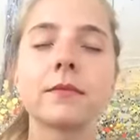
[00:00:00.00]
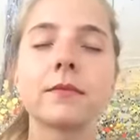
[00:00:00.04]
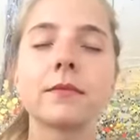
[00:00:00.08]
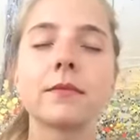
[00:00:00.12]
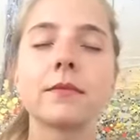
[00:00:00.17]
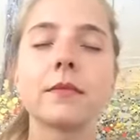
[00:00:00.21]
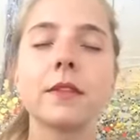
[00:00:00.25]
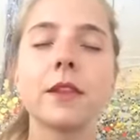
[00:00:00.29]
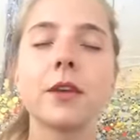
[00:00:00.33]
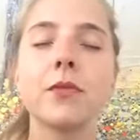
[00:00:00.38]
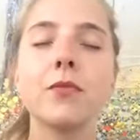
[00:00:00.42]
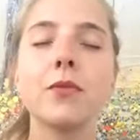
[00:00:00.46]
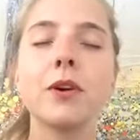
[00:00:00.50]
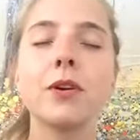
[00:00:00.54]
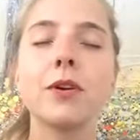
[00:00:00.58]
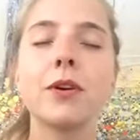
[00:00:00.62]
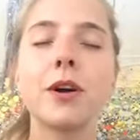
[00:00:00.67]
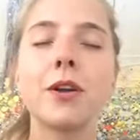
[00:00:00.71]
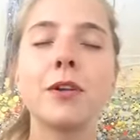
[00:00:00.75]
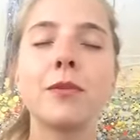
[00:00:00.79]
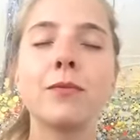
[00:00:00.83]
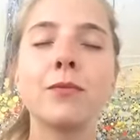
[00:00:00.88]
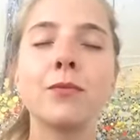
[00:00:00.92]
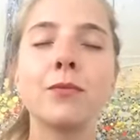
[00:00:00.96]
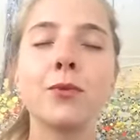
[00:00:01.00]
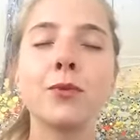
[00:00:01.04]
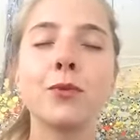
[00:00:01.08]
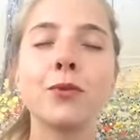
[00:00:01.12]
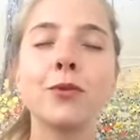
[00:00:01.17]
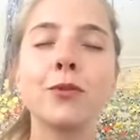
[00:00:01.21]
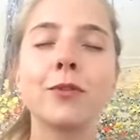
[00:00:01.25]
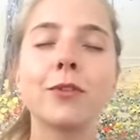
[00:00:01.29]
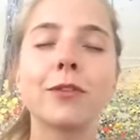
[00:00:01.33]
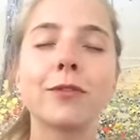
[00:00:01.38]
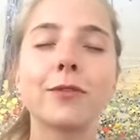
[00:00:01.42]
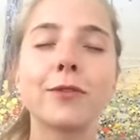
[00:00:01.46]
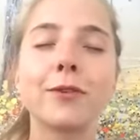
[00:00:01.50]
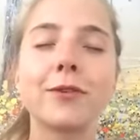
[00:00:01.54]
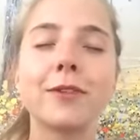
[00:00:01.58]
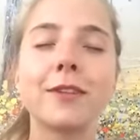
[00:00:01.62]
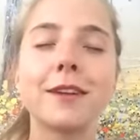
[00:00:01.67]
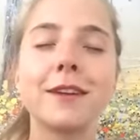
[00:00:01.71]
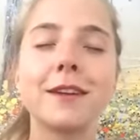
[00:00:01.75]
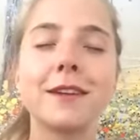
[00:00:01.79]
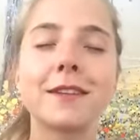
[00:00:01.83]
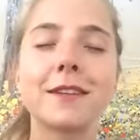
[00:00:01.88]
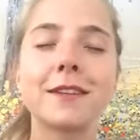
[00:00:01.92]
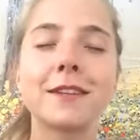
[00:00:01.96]
And then we're going to move through
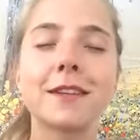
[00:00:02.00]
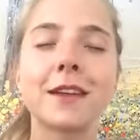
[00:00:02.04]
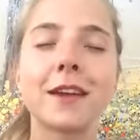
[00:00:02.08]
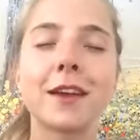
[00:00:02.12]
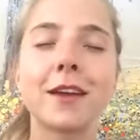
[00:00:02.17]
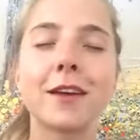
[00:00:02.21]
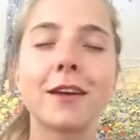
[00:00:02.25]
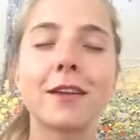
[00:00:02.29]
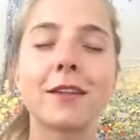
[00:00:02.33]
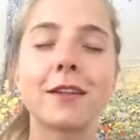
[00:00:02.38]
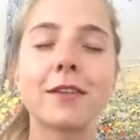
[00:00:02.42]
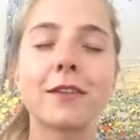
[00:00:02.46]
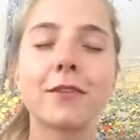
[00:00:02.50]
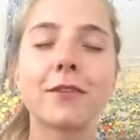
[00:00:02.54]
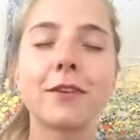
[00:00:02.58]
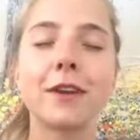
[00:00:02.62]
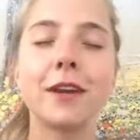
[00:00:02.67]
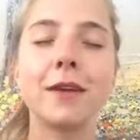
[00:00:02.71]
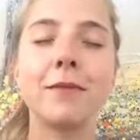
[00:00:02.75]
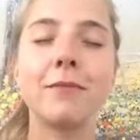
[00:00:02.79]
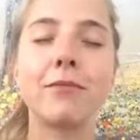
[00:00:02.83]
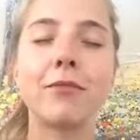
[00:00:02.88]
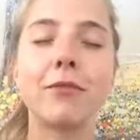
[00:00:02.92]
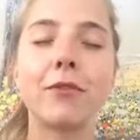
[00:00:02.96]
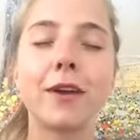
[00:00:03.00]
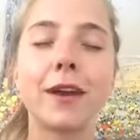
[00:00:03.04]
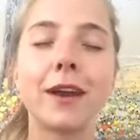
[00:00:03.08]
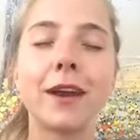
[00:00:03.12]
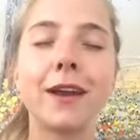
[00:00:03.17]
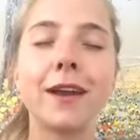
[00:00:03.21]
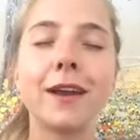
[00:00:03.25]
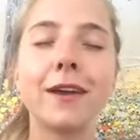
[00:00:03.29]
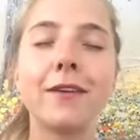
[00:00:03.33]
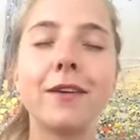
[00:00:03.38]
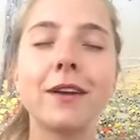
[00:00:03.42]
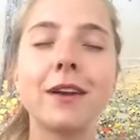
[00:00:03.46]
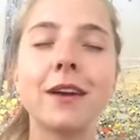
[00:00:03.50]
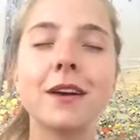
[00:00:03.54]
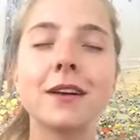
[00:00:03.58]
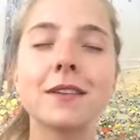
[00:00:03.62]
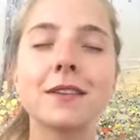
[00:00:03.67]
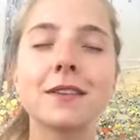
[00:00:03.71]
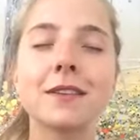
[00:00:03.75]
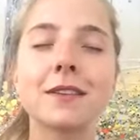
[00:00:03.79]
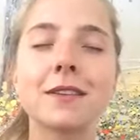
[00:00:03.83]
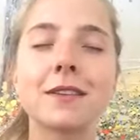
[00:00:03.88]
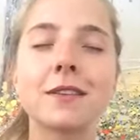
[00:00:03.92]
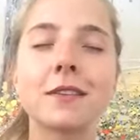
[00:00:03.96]
these 3 brain
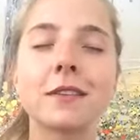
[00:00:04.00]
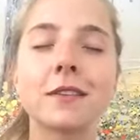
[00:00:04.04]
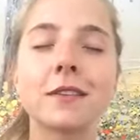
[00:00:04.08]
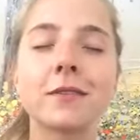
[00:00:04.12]
areas